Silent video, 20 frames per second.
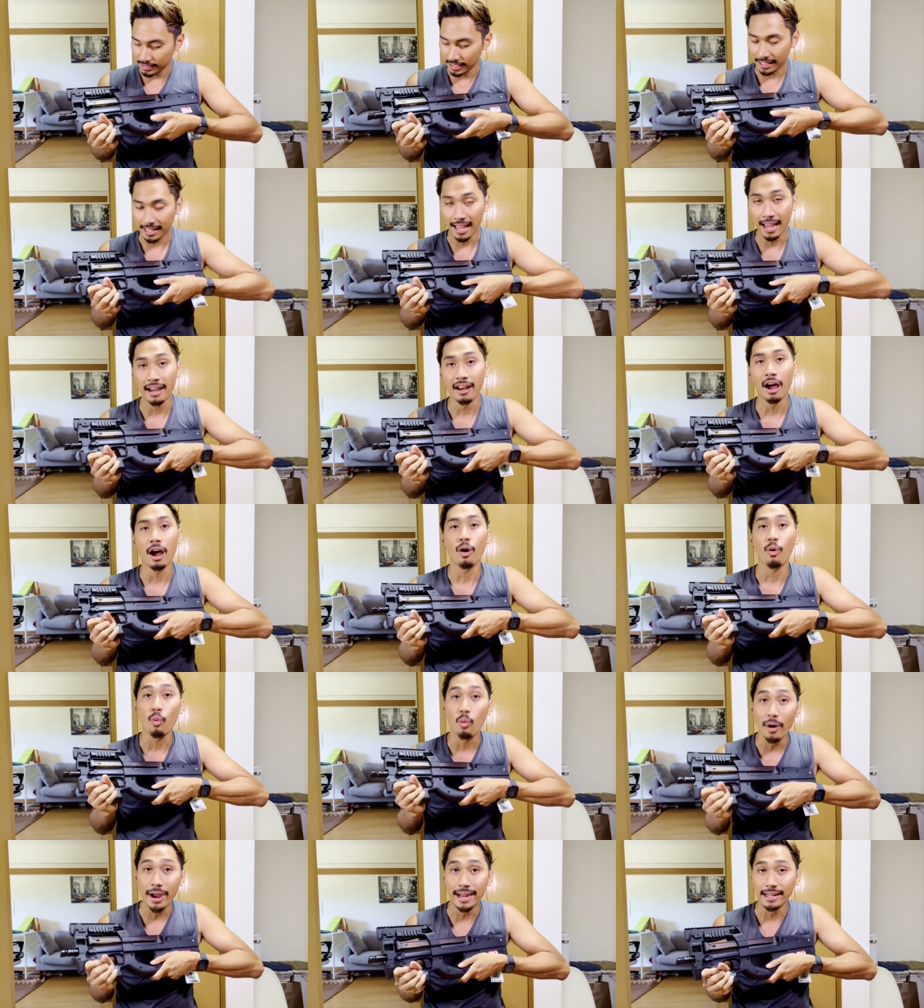I
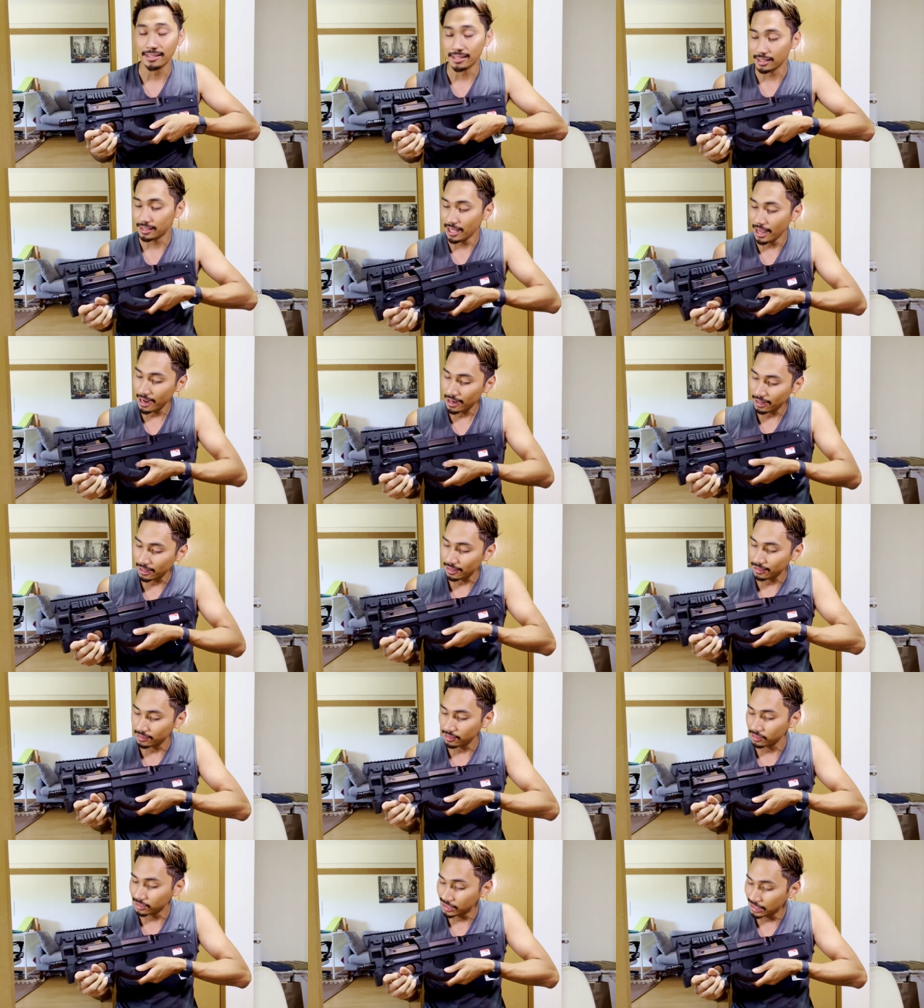cannot wait to take it
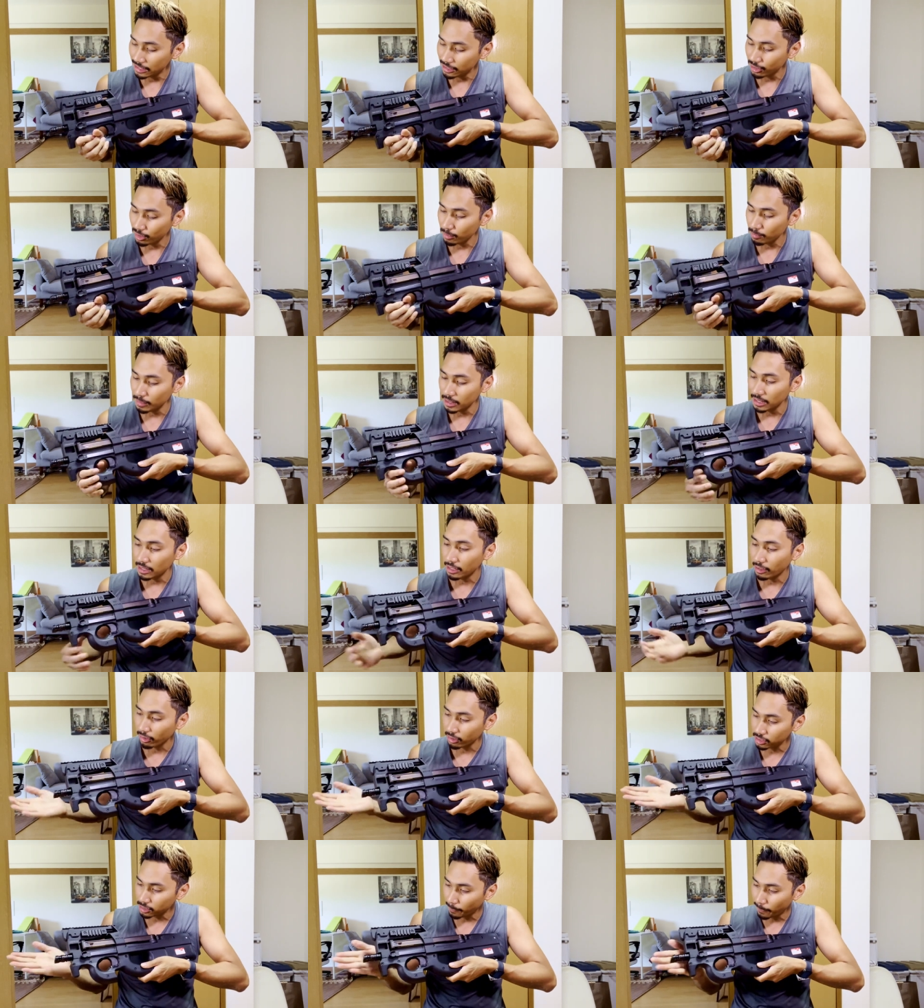into CQB
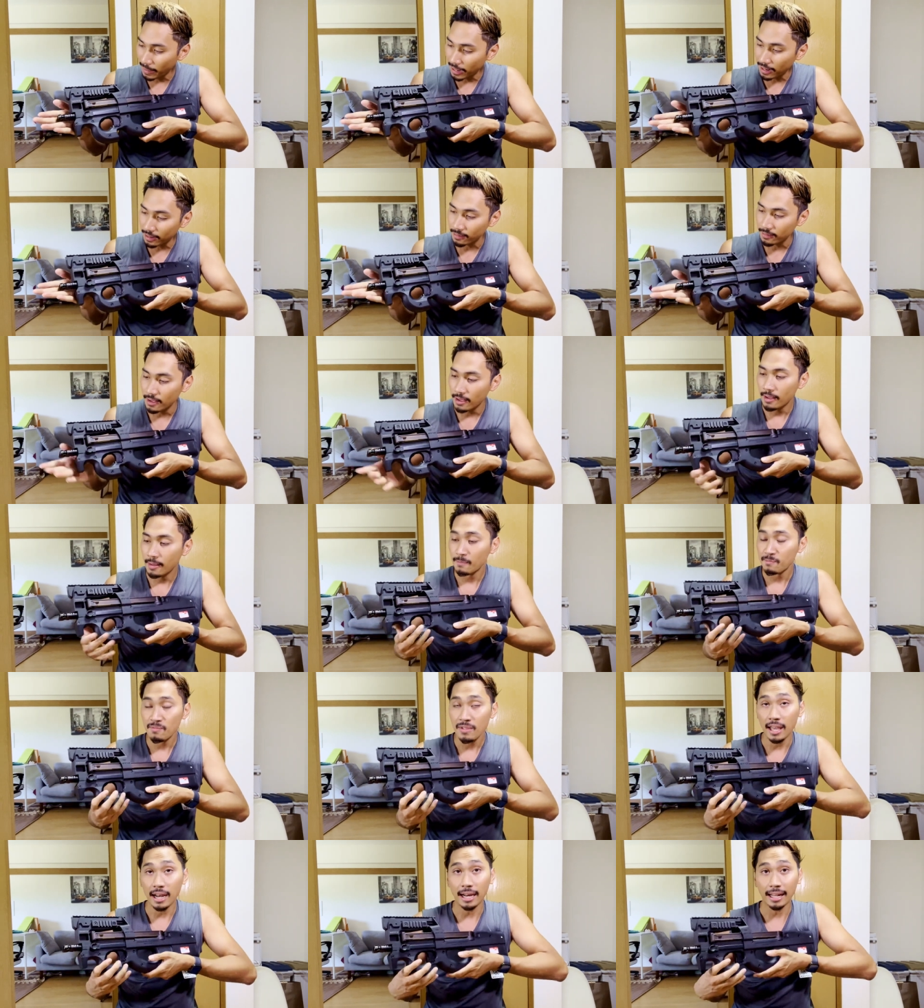here in Japan
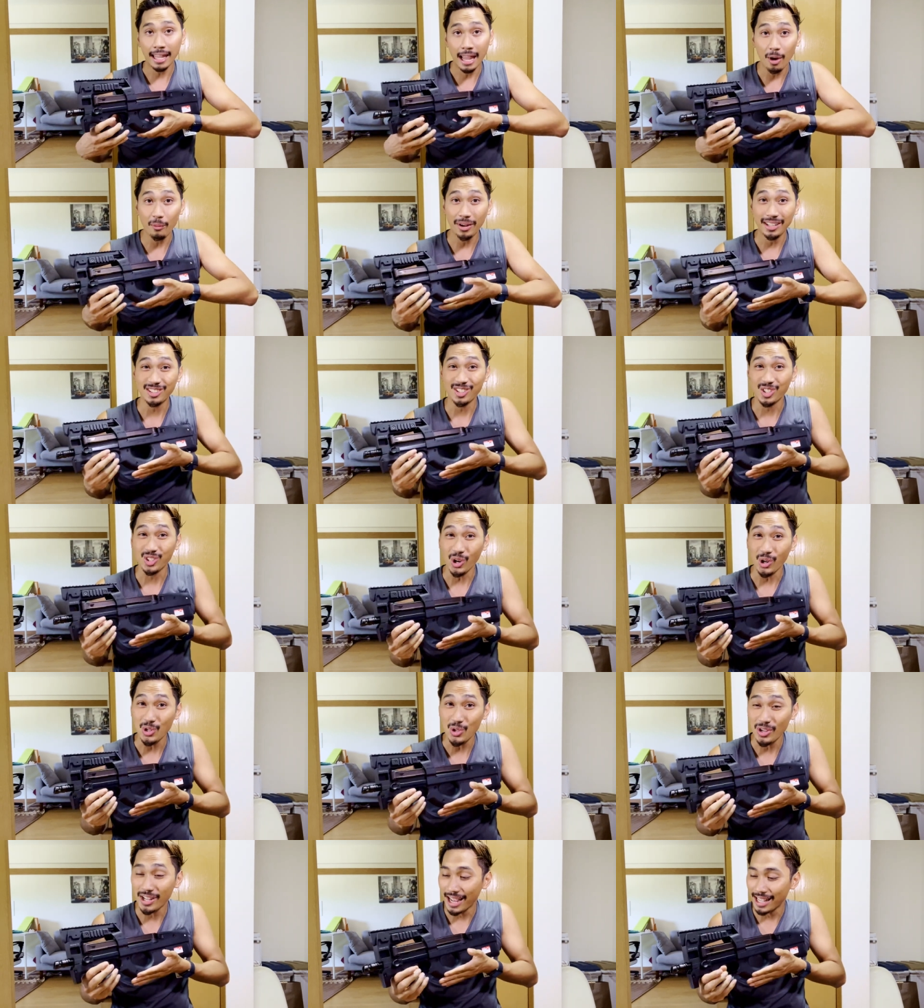and I can't wait to show
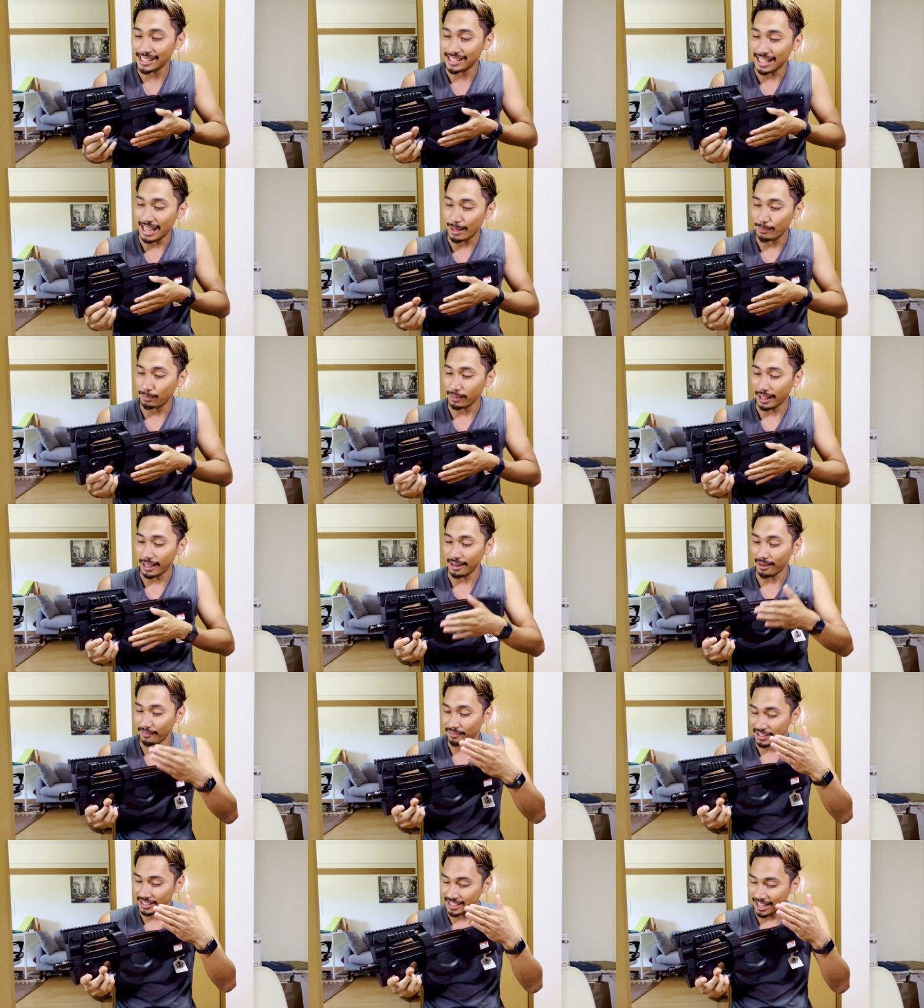you guys gameplay
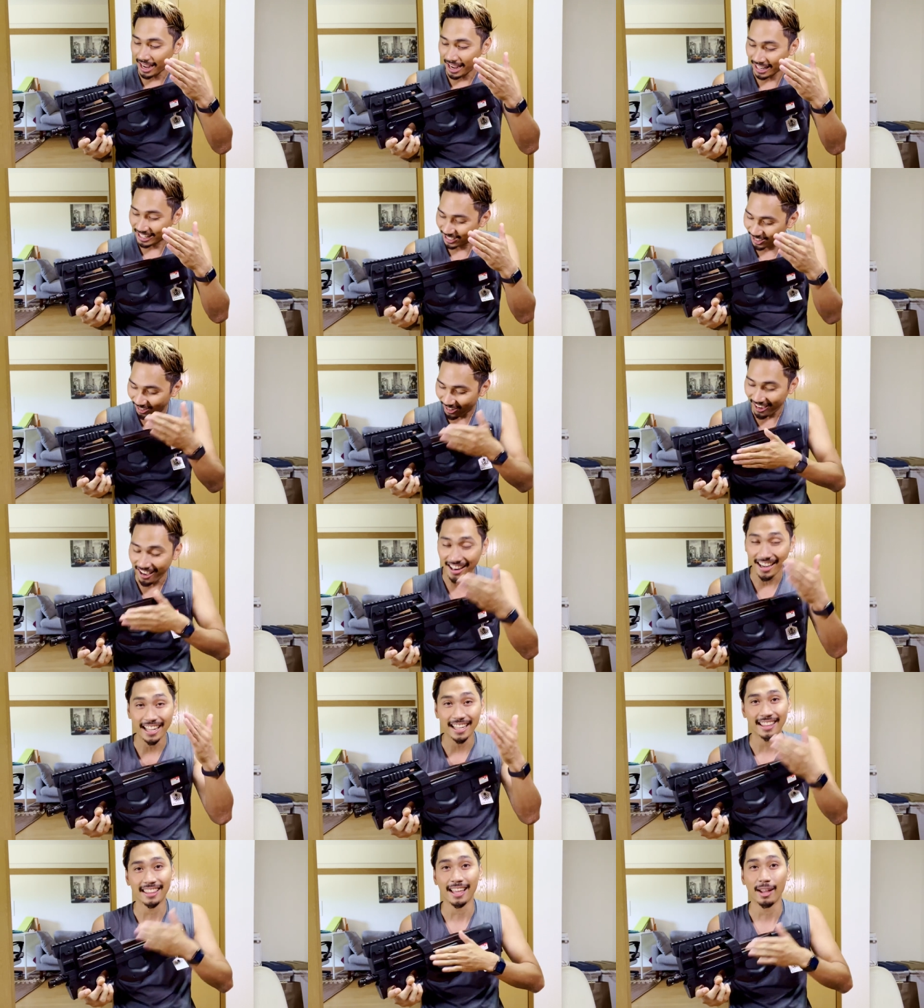of this
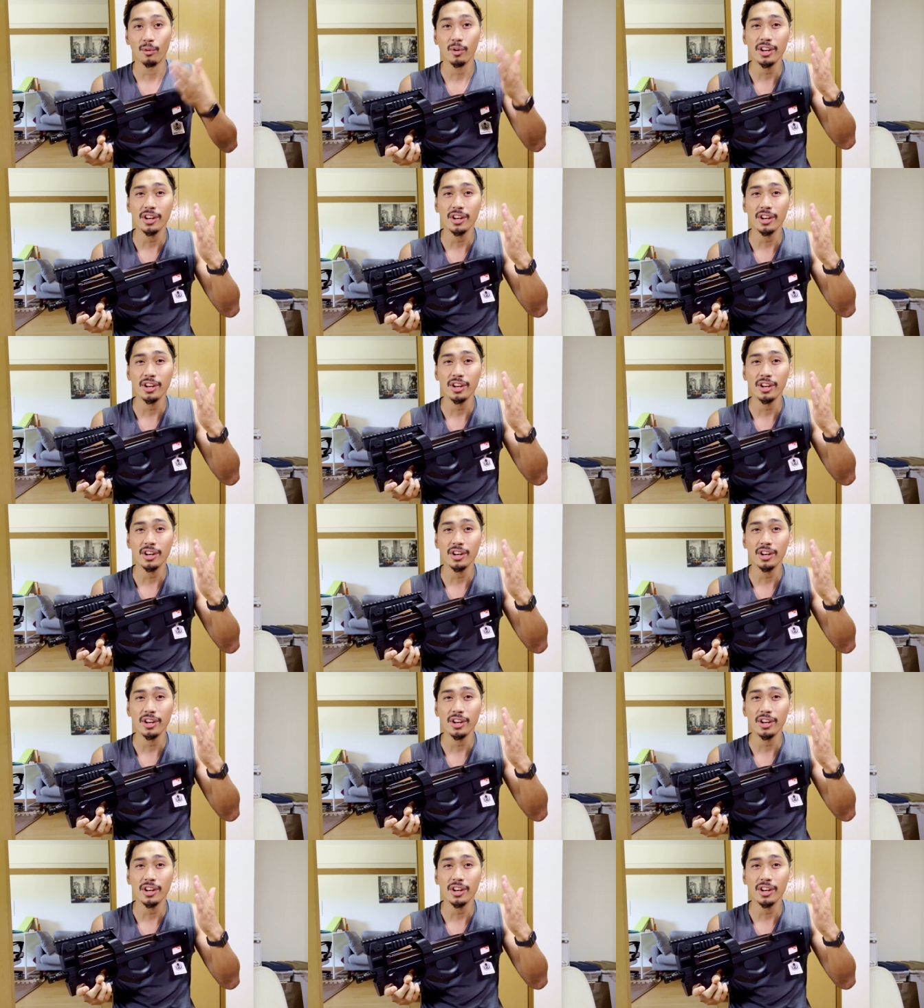iconic thing.